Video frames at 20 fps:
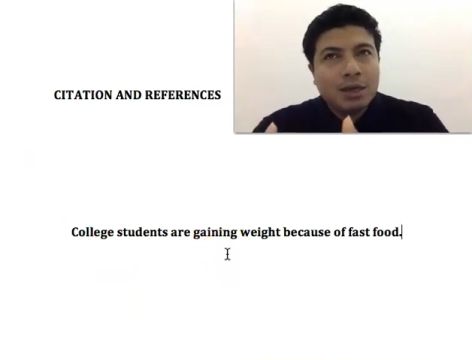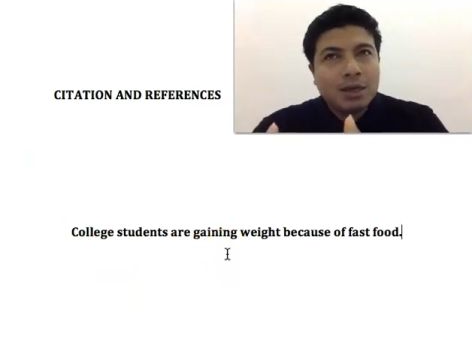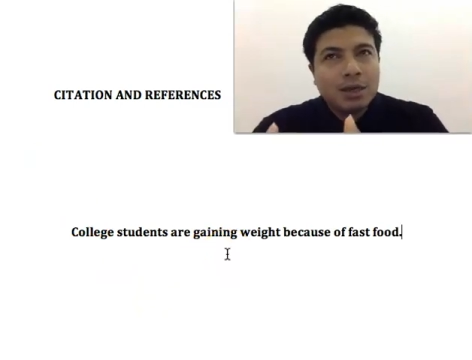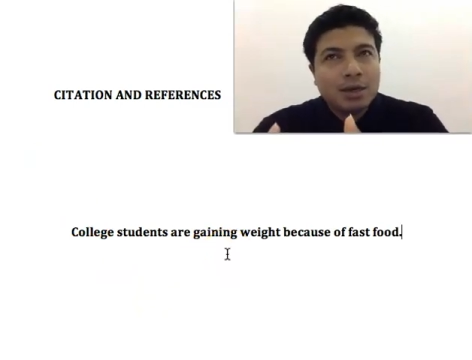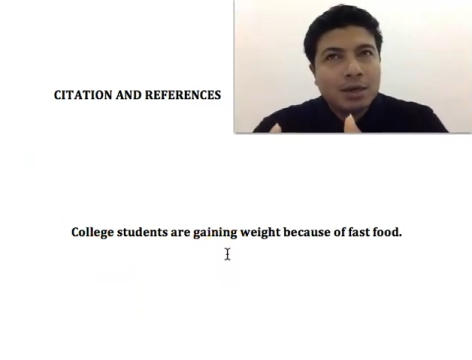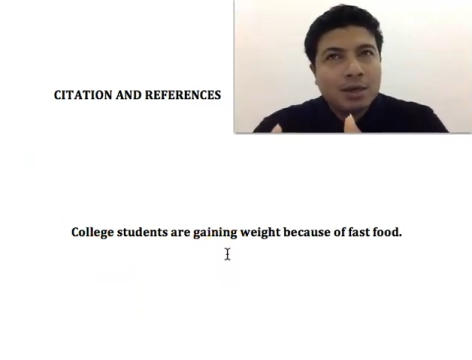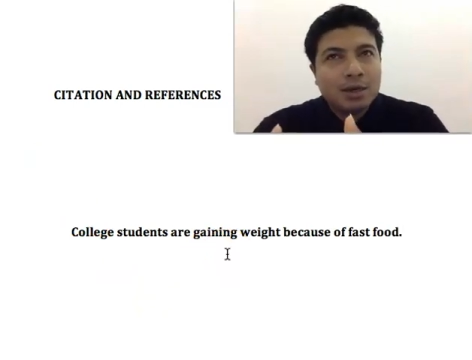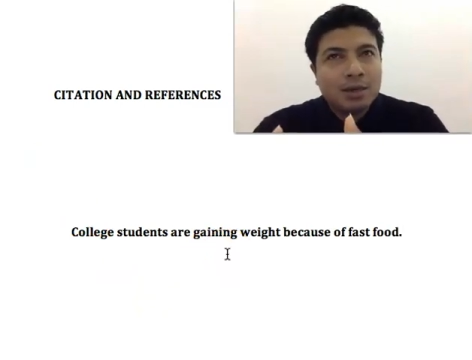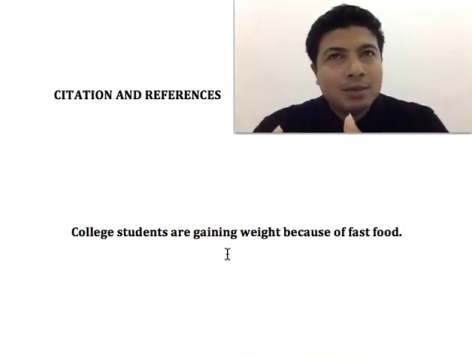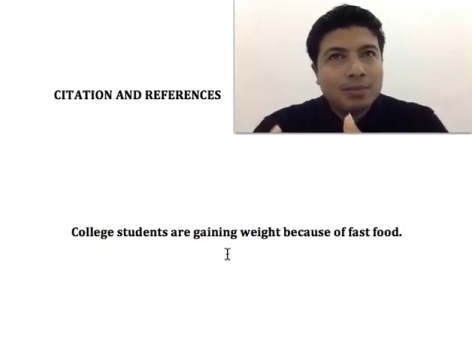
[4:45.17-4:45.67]

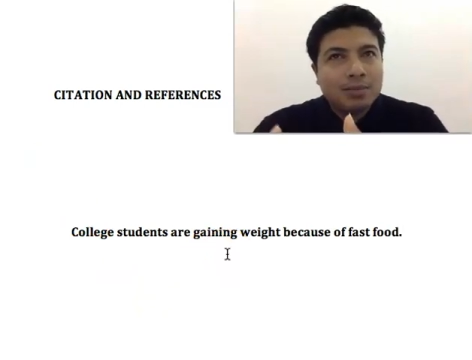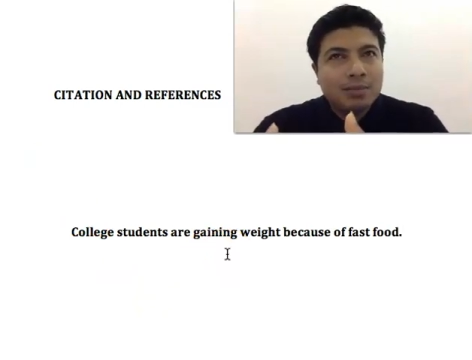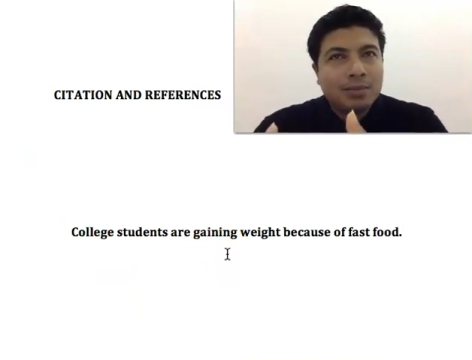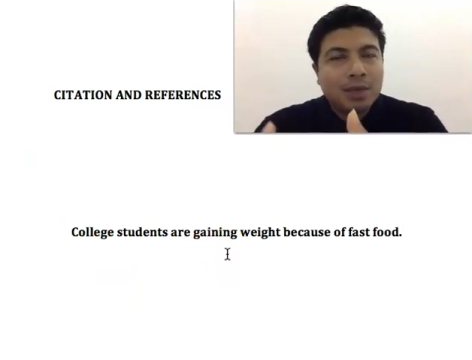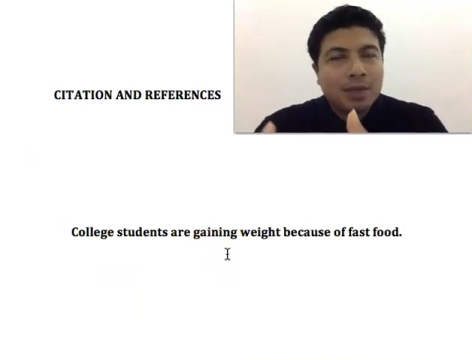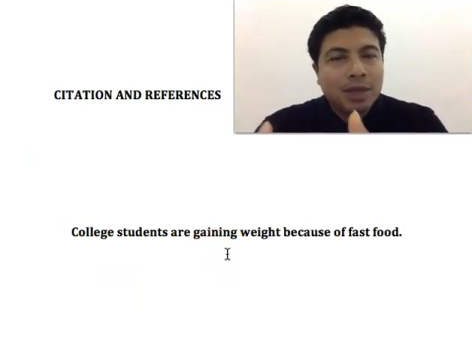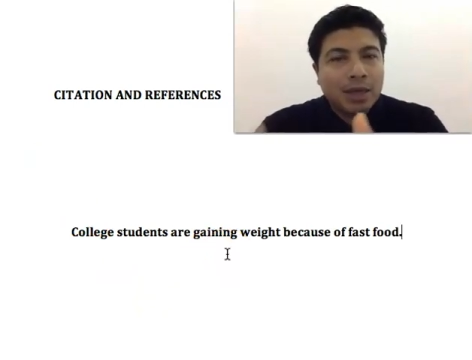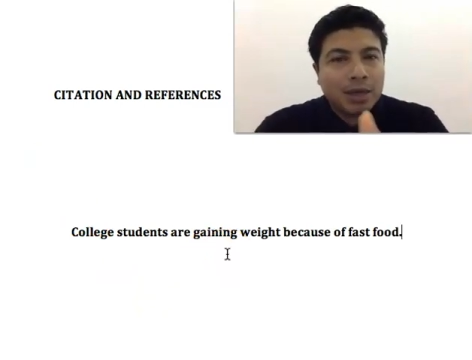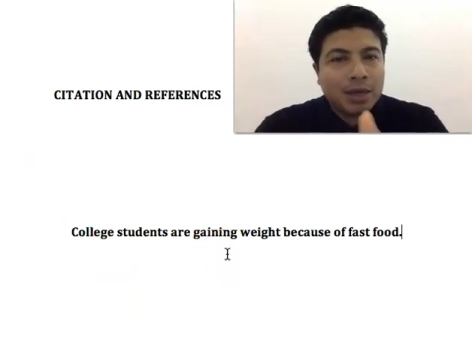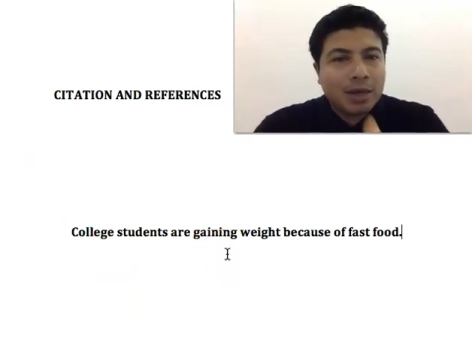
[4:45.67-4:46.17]

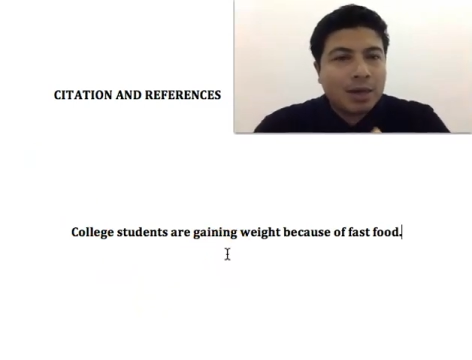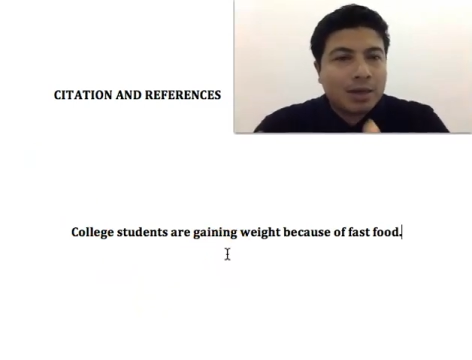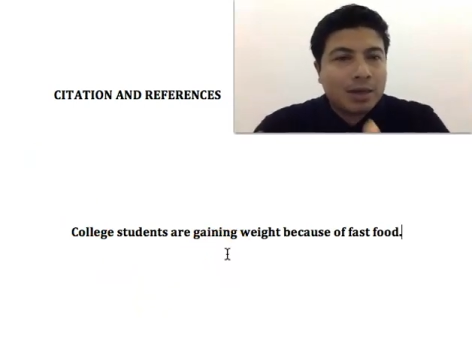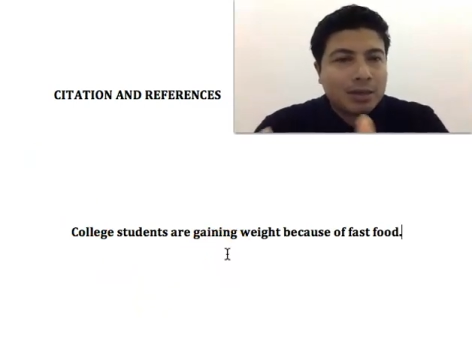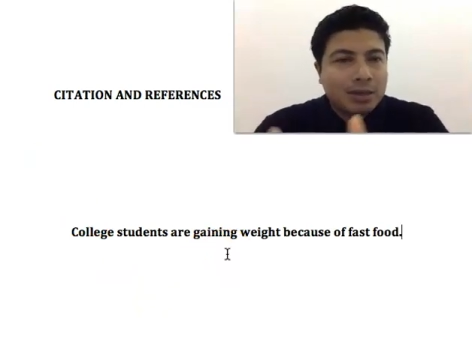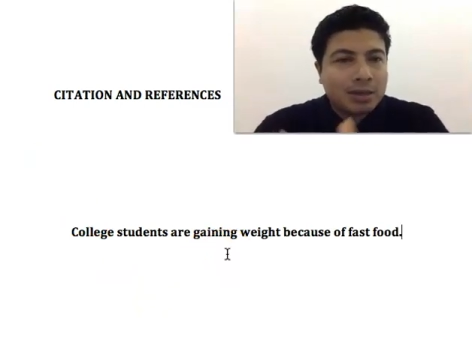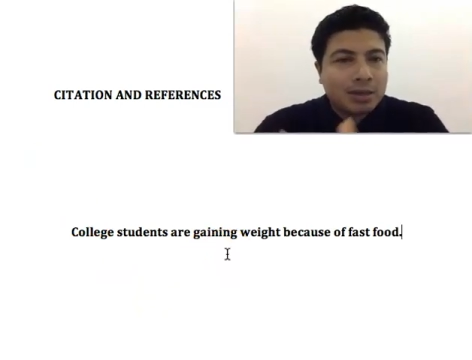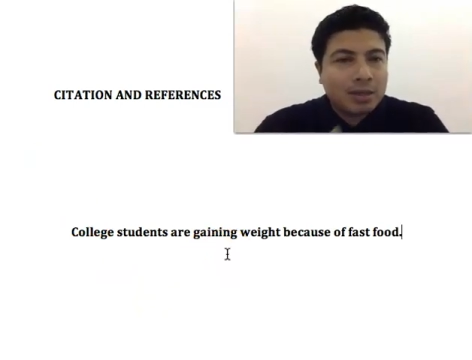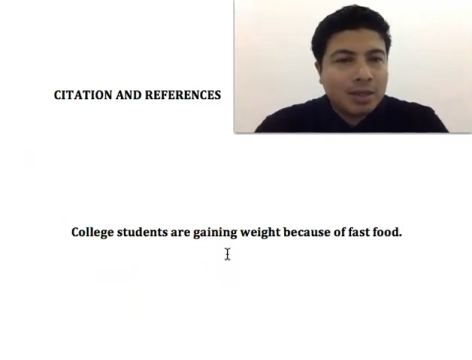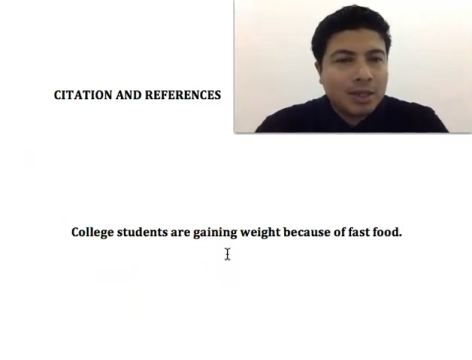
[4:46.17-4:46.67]
an
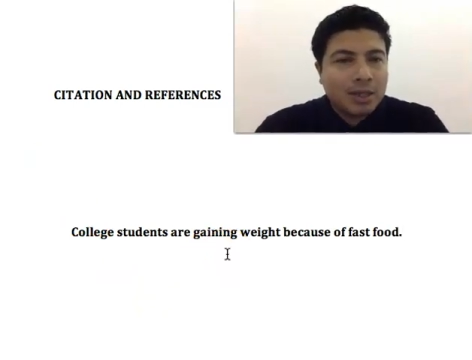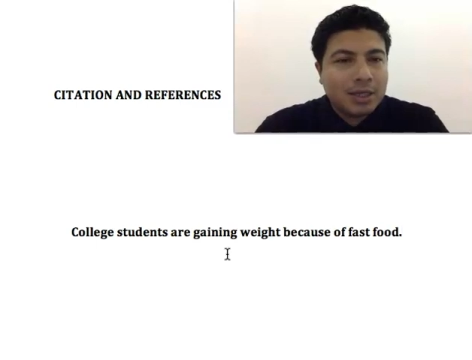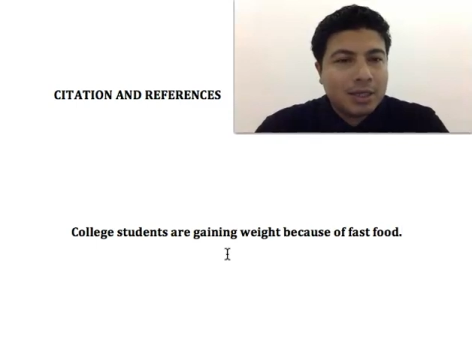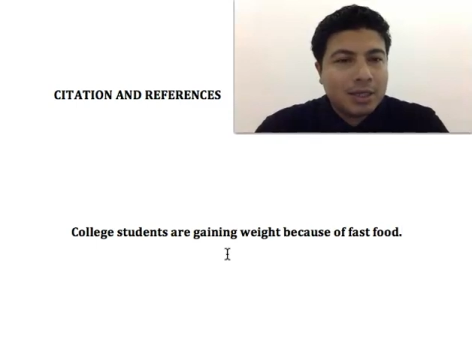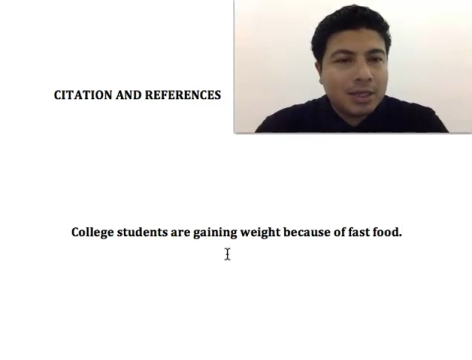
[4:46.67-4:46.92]
article in